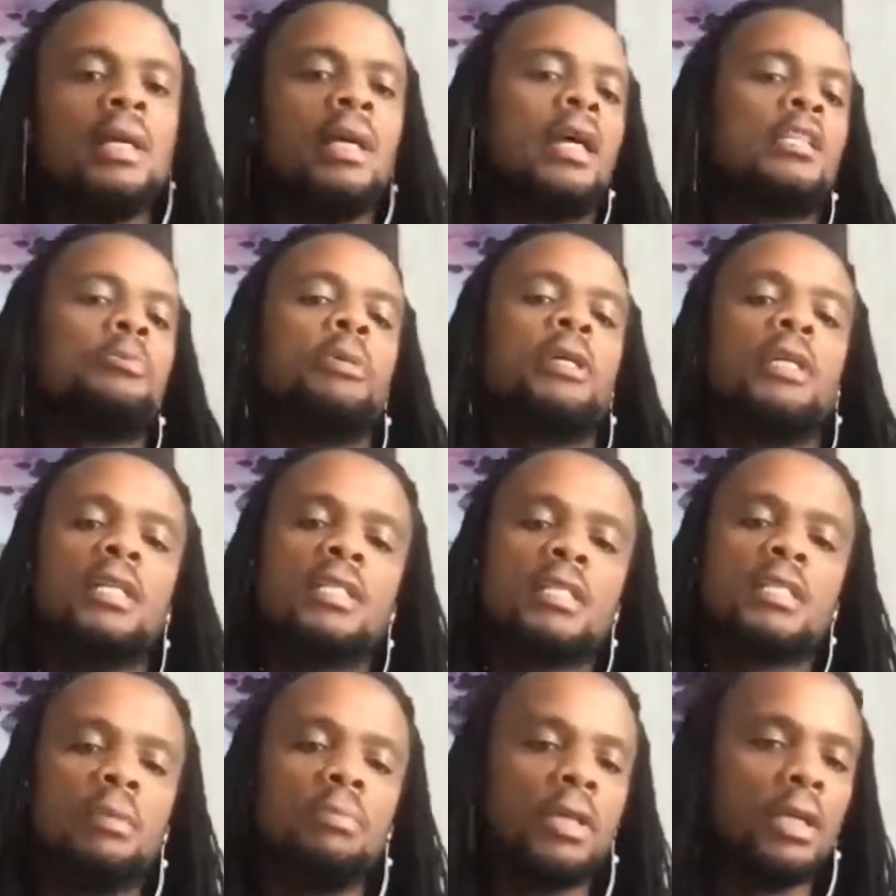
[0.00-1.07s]
experience
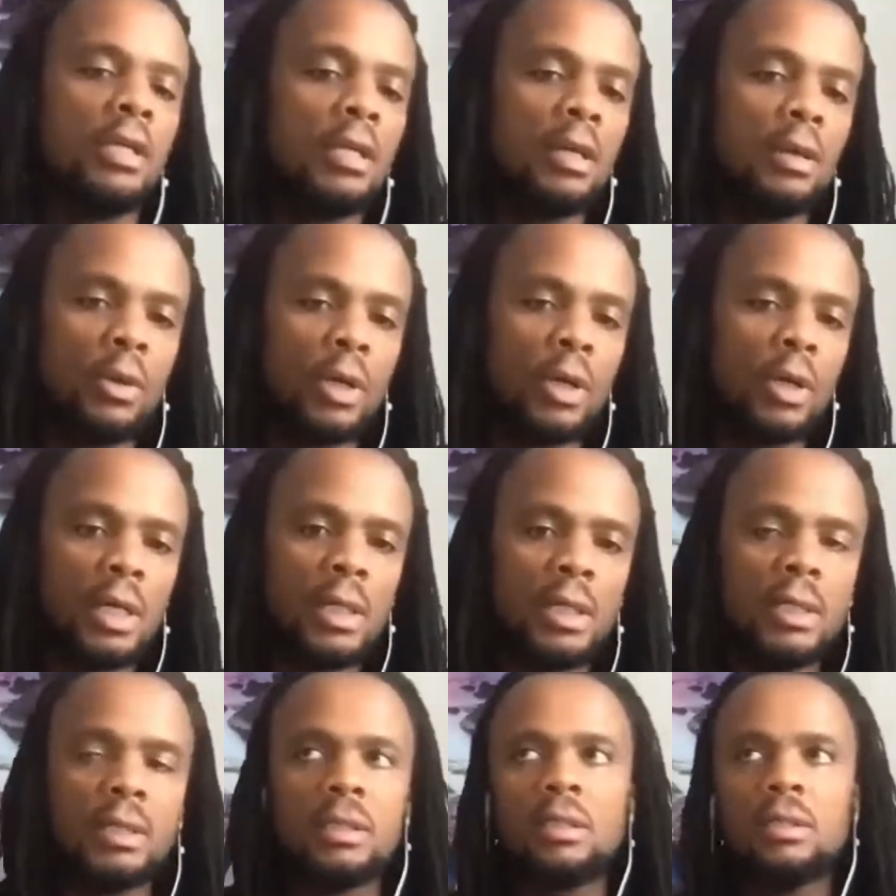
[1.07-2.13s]
something in their world,
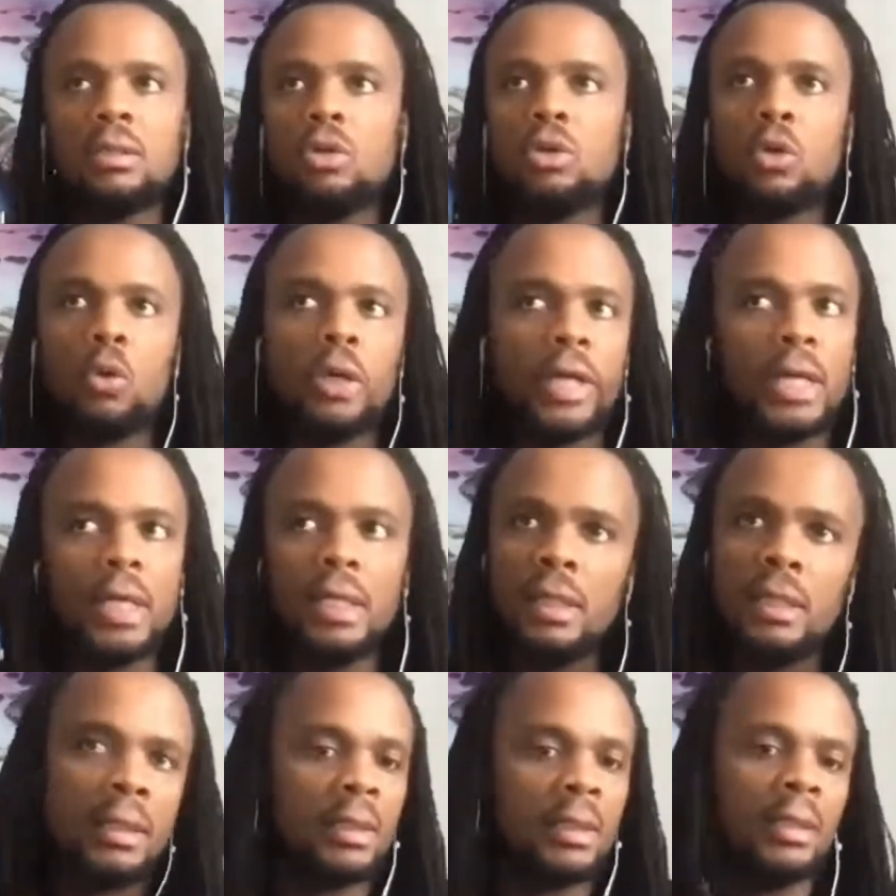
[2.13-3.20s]
and quickly